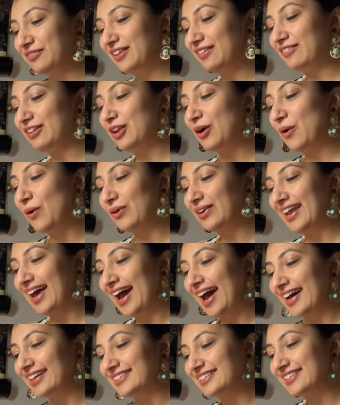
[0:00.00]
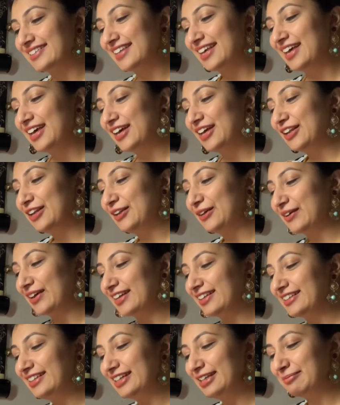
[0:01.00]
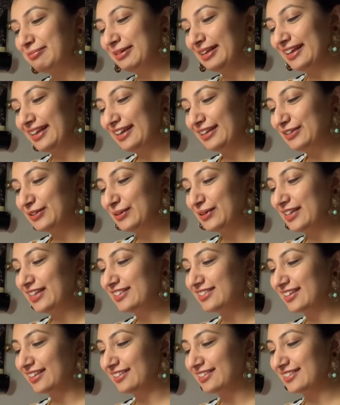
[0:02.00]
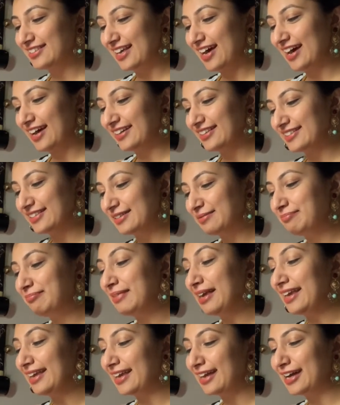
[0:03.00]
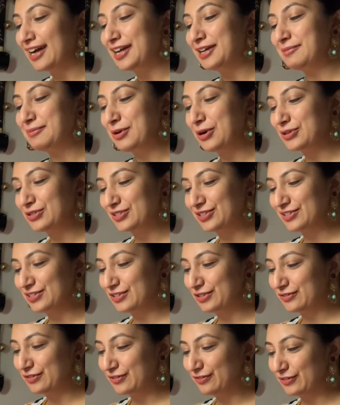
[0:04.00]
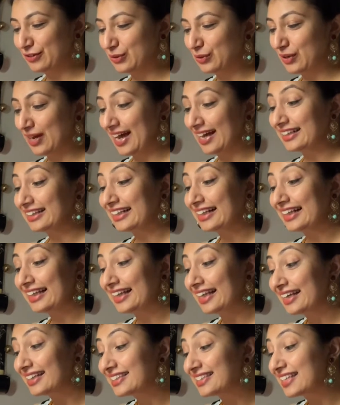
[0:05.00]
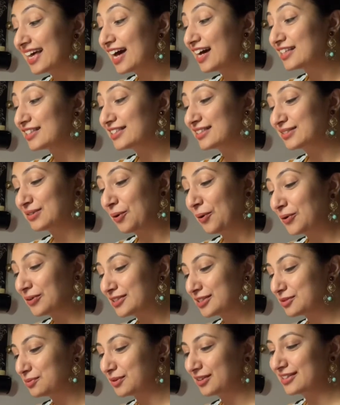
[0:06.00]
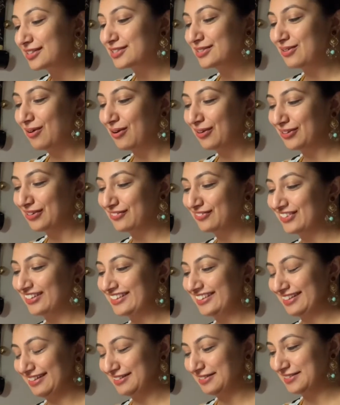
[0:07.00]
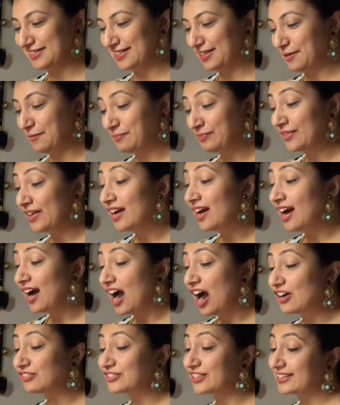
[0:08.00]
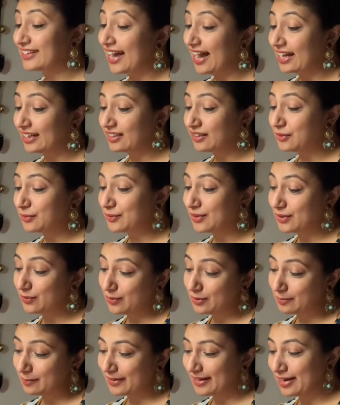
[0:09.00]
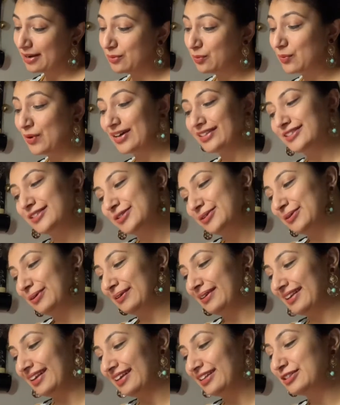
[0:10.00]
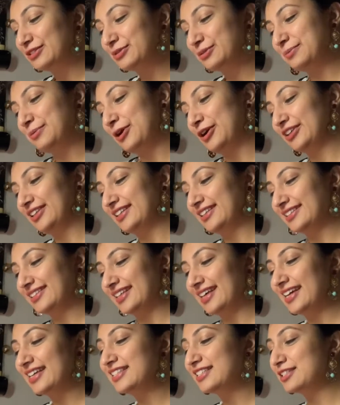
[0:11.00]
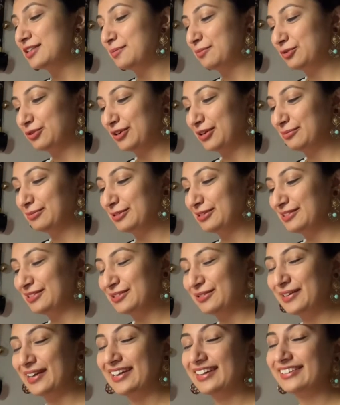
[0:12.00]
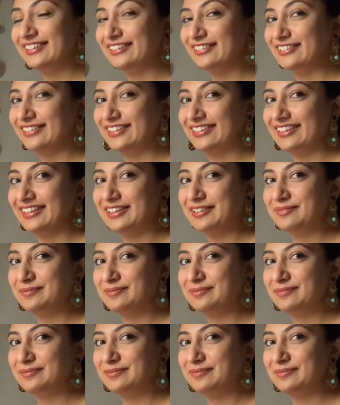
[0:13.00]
will hold hands, looking deeply into each other's eyes, making our emotions overflow and cleanse our souls with the salt of our tears. After that, we will become one soul in two bodies, inseparable to eternity.